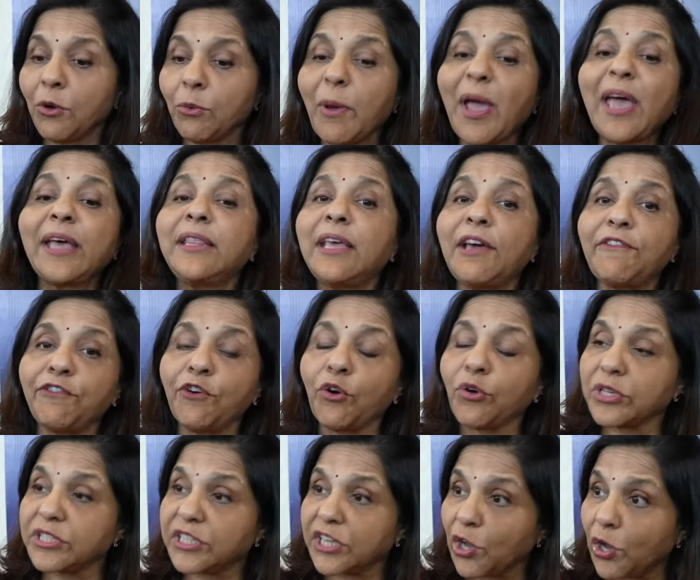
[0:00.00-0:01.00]
where they're
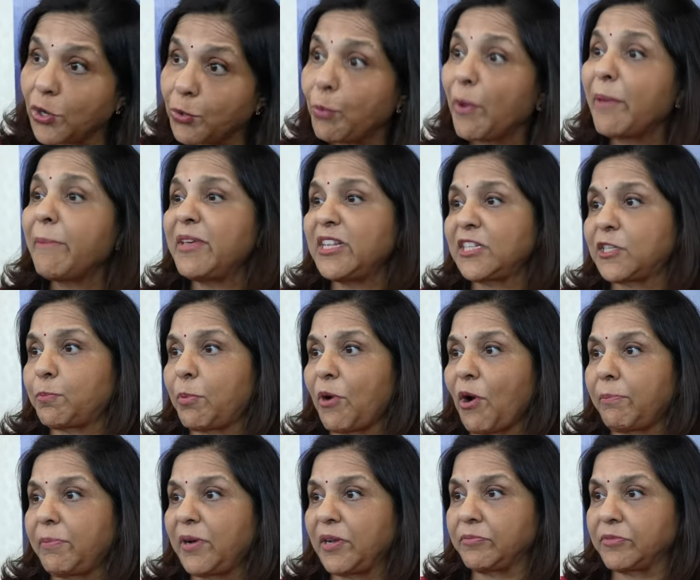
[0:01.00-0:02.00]
focusing on women's
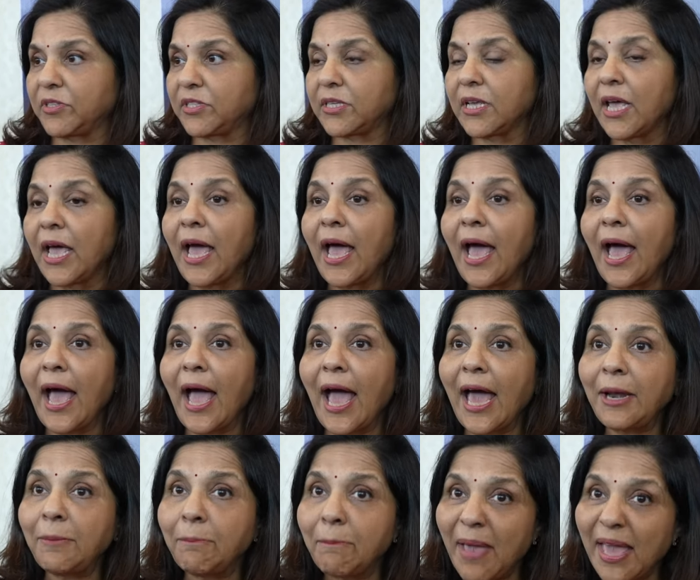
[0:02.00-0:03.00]
problems. Yes.
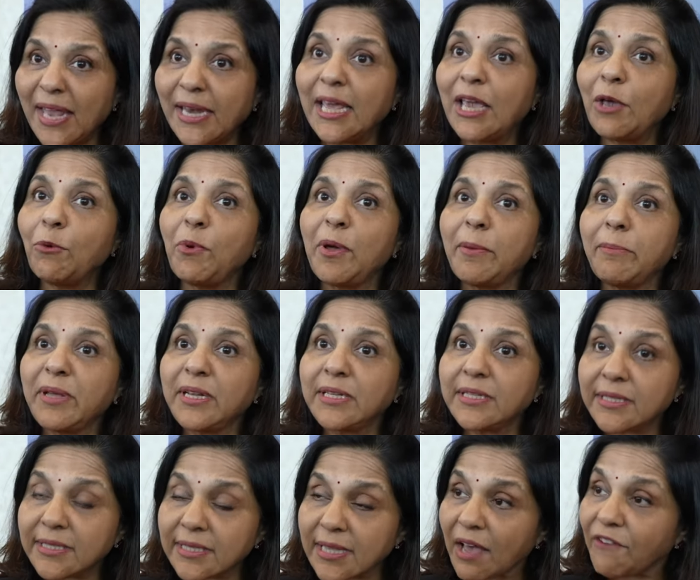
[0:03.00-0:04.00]
And many women
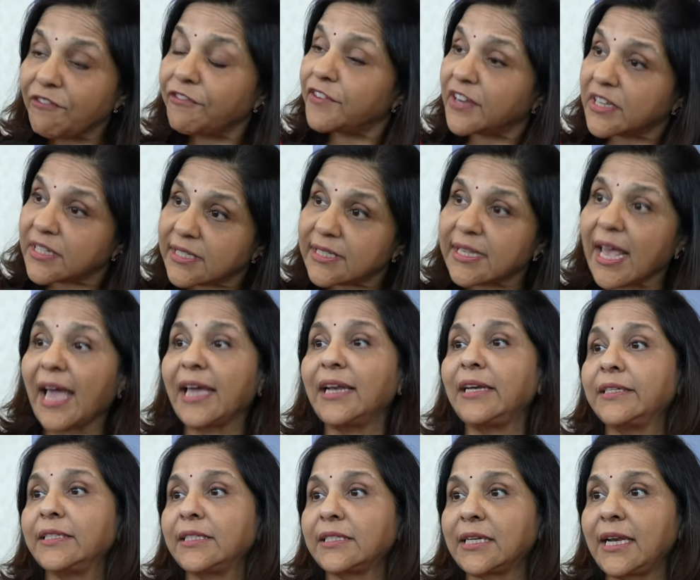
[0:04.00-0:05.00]
suffer
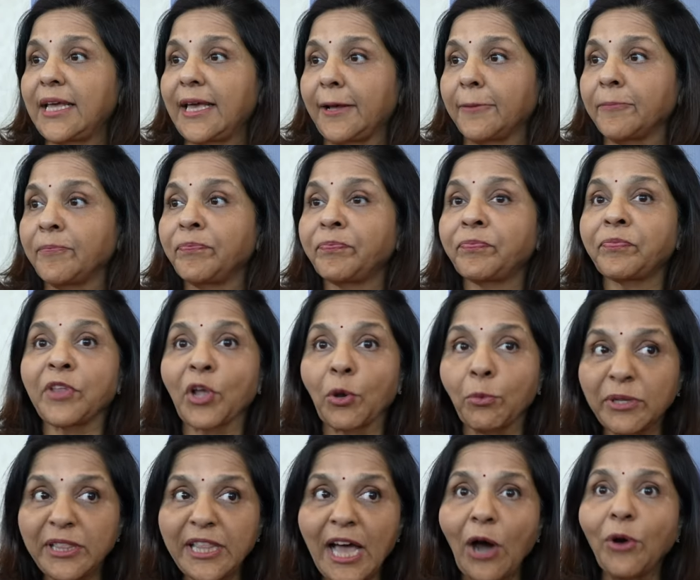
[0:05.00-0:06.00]
silently
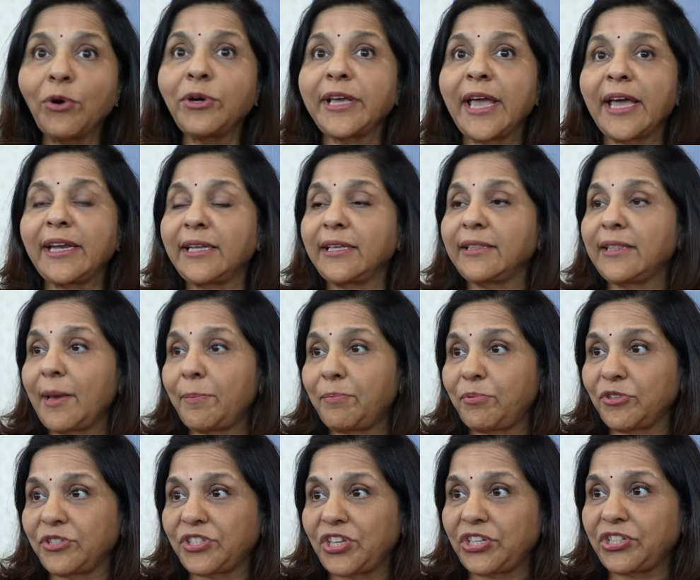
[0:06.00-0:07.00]
without getting their
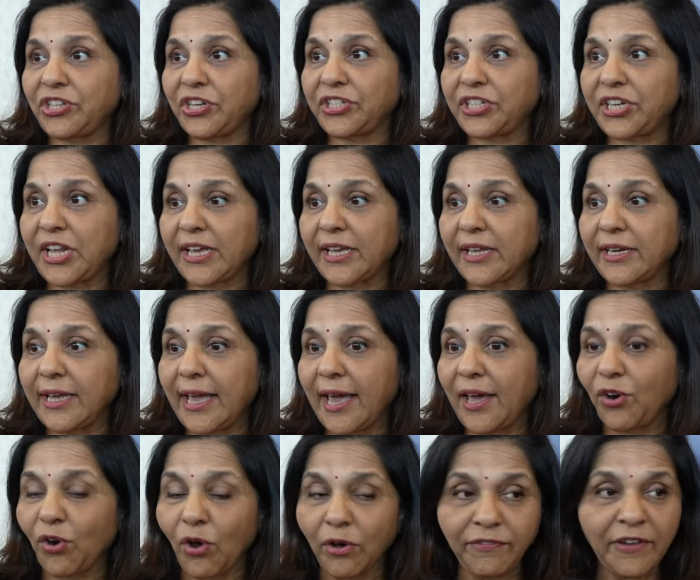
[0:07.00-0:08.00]
procedures taken
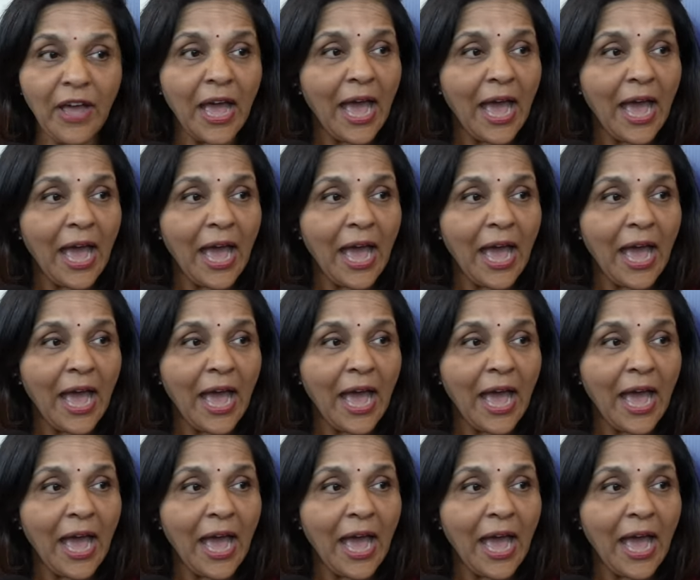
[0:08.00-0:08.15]
care of.